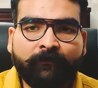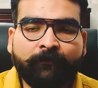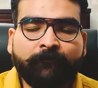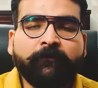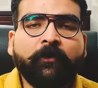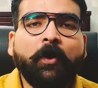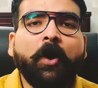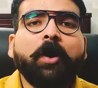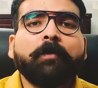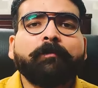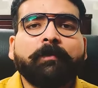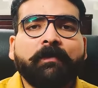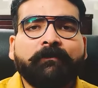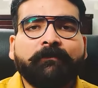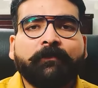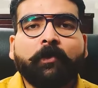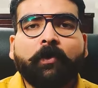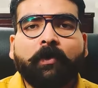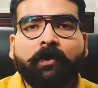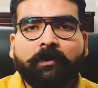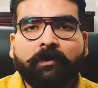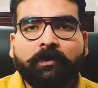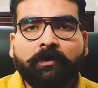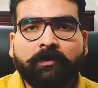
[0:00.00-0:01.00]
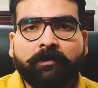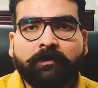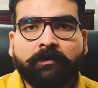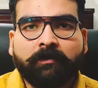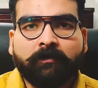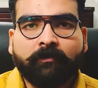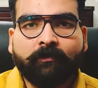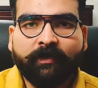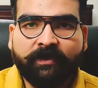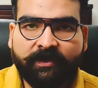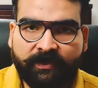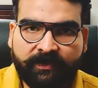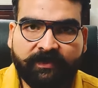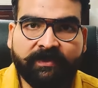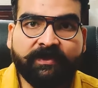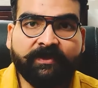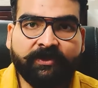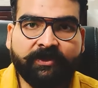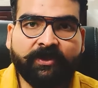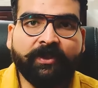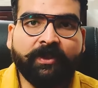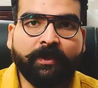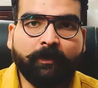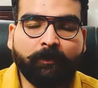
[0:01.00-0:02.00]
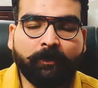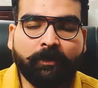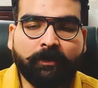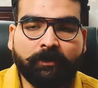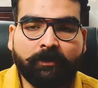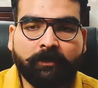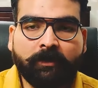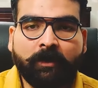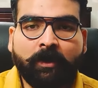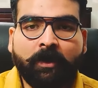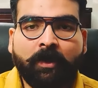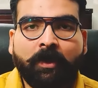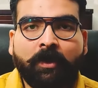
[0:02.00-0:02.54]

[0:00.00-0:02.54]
form of God, which is Ishta Devata.